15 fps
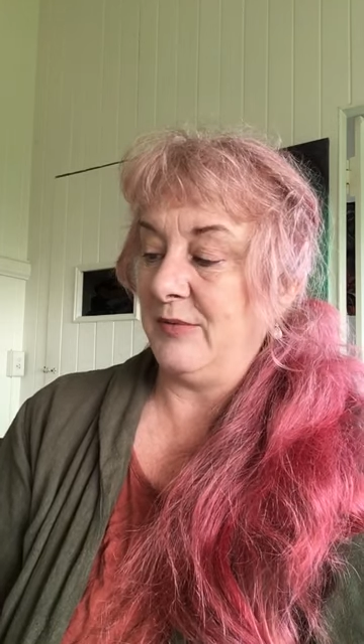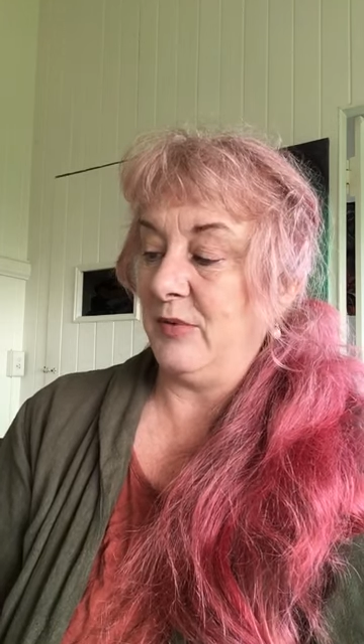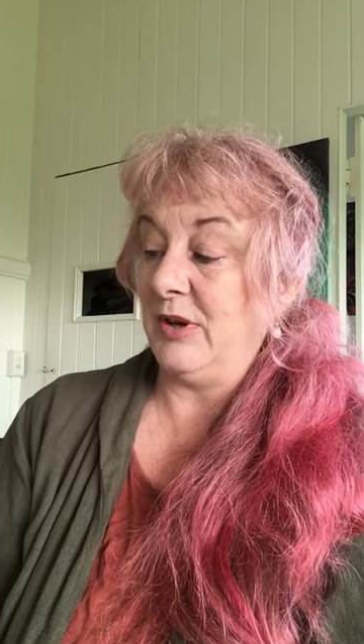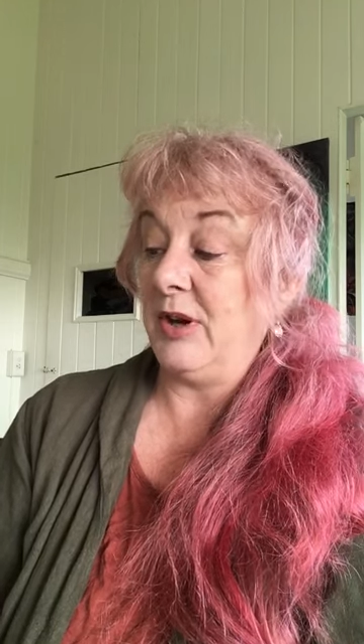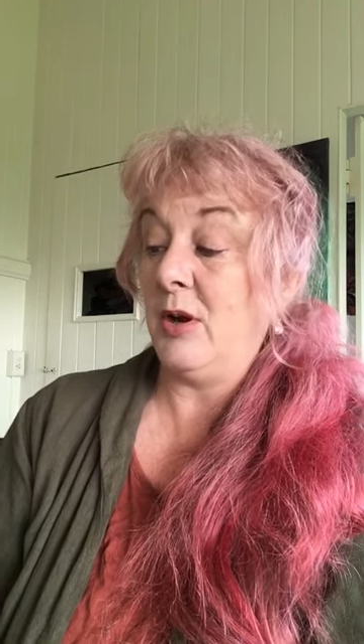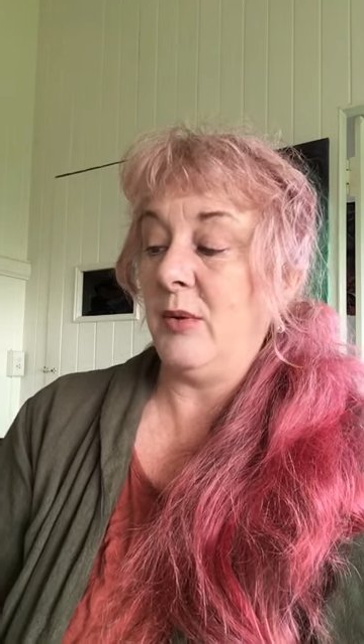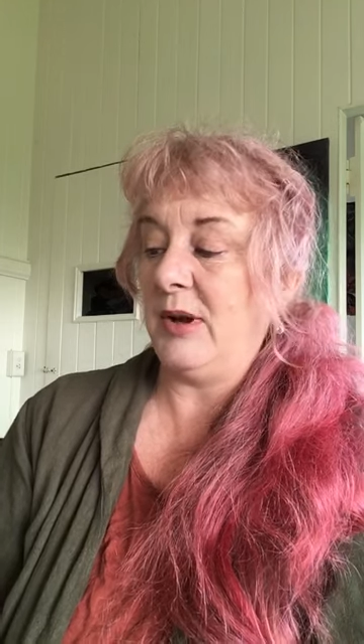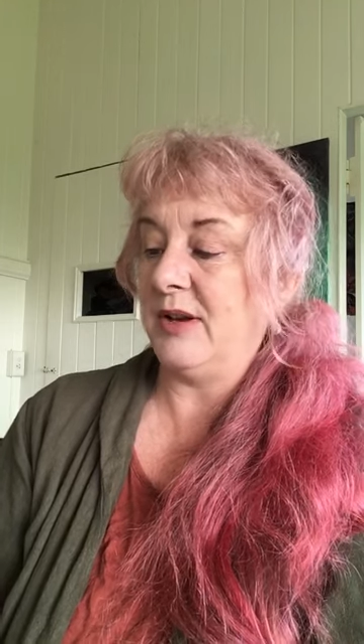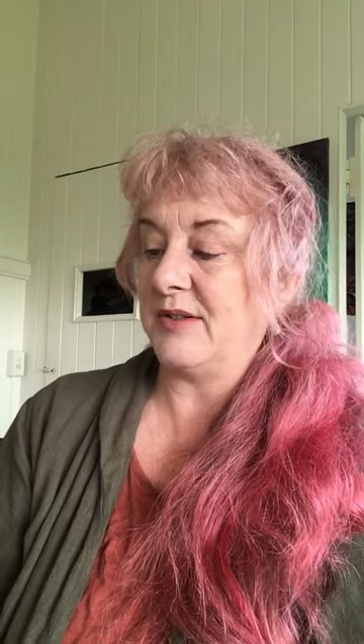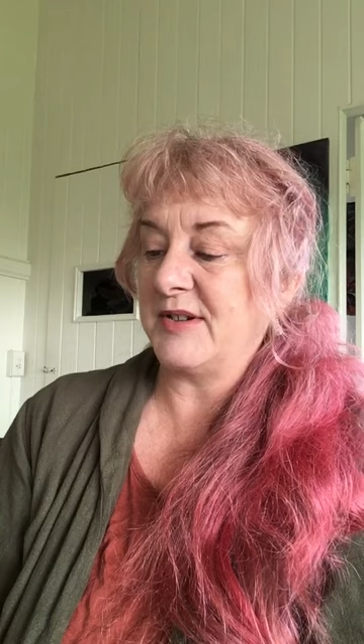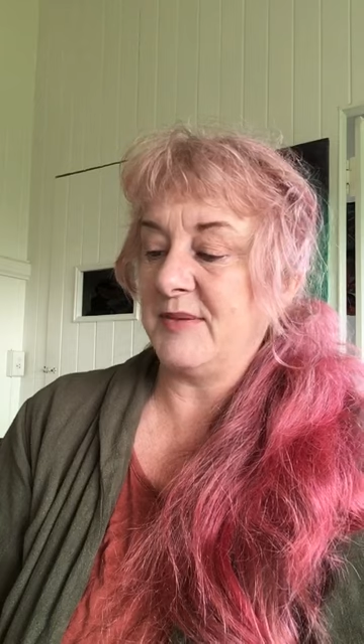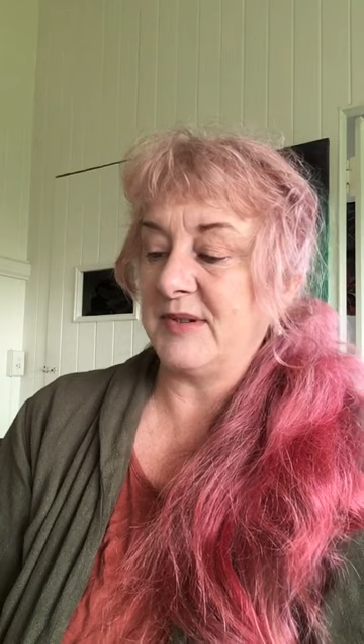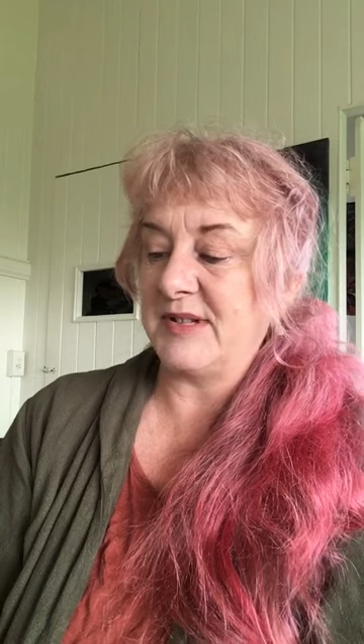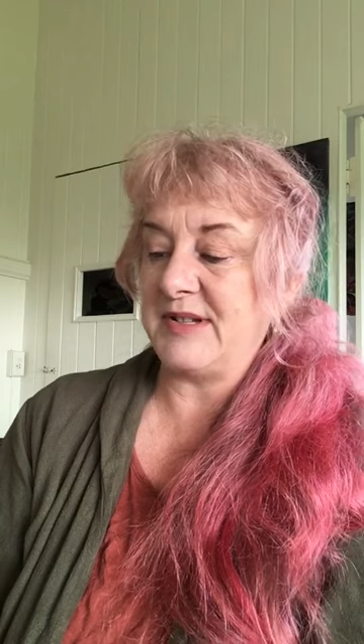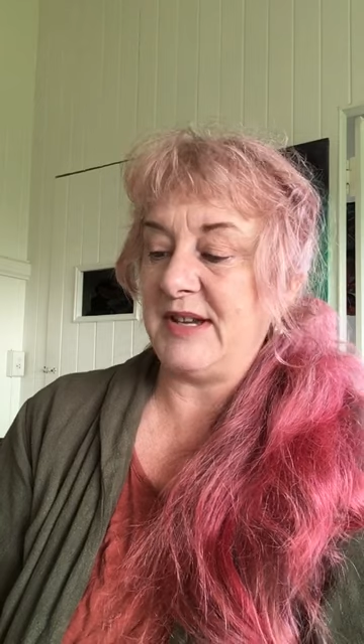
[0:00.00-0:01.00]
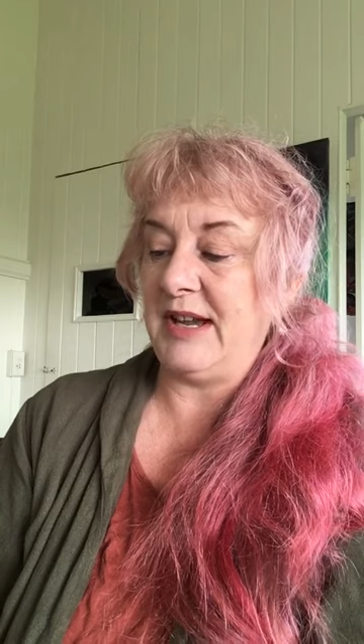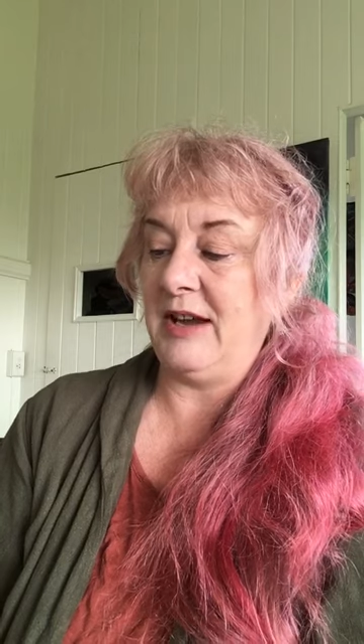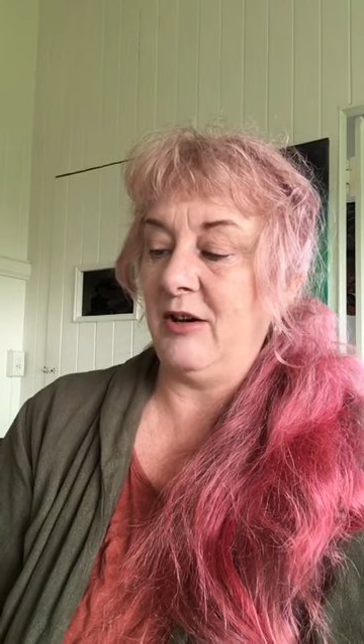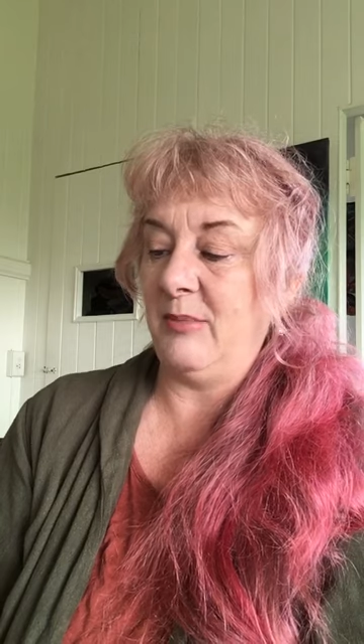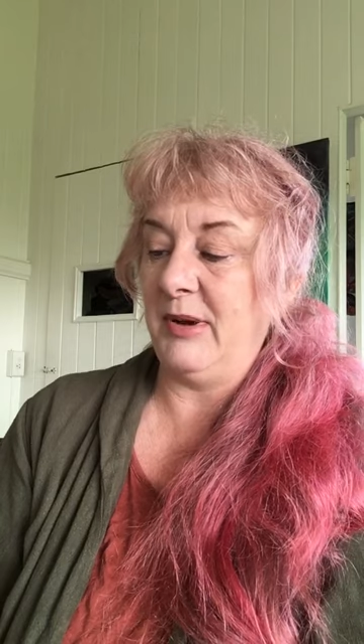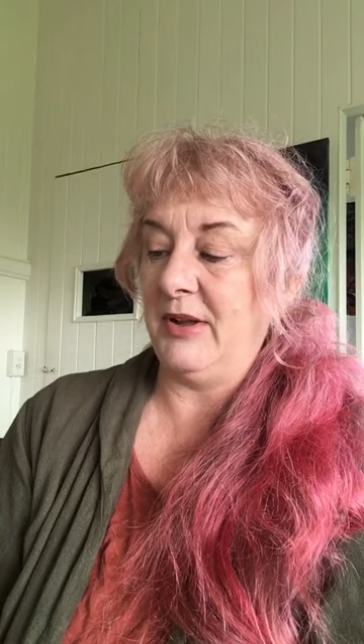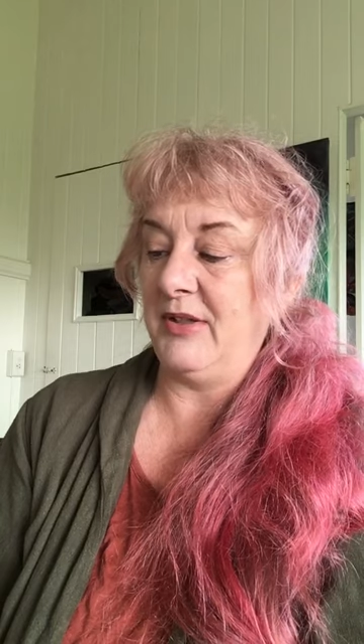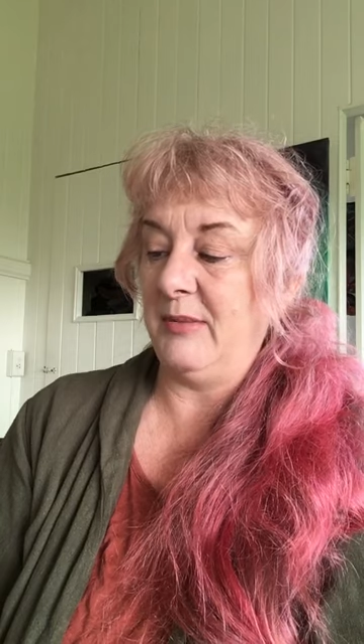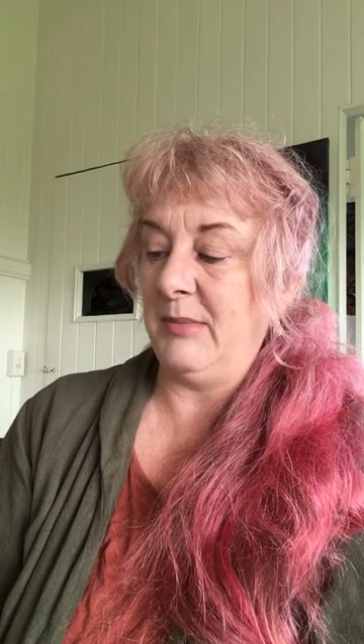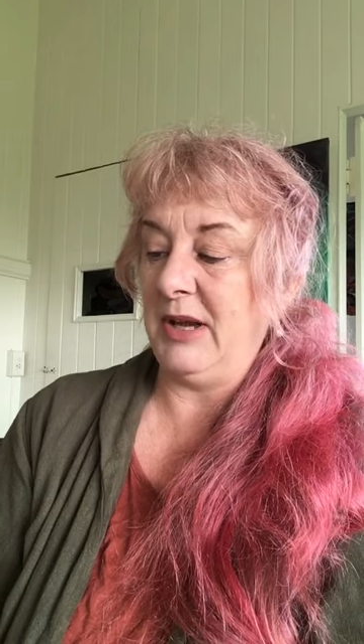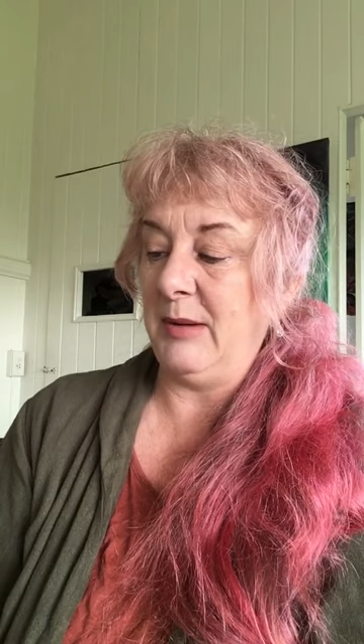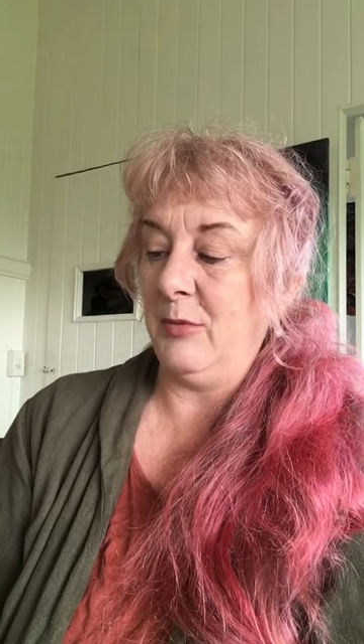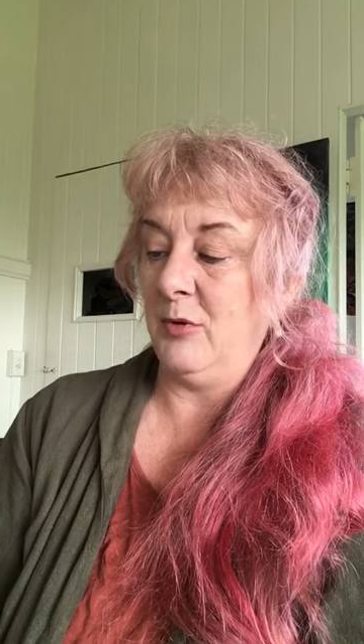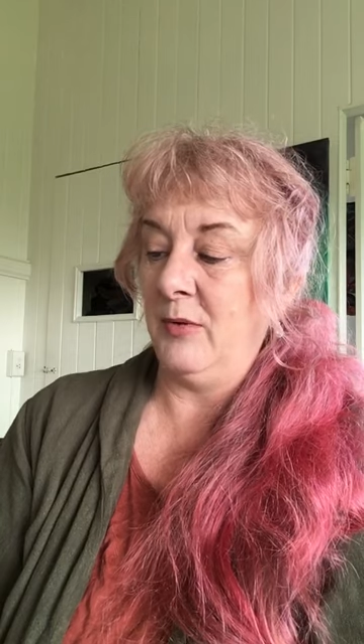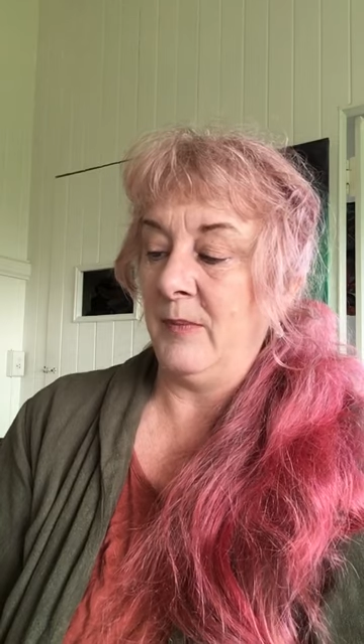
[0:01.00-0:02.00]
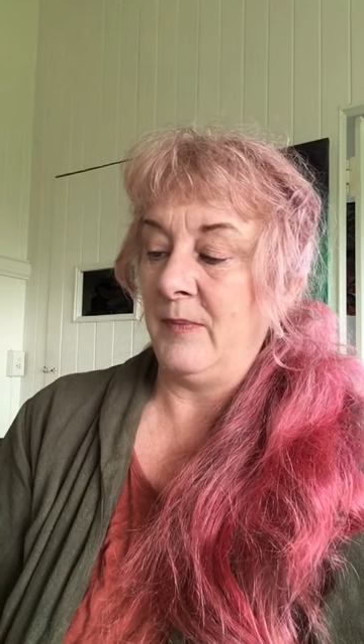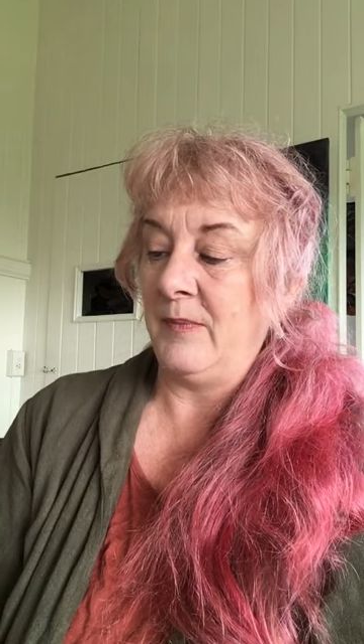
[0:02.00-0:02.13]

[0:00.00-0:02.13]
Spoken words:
when no one else wants to hear about them anymore.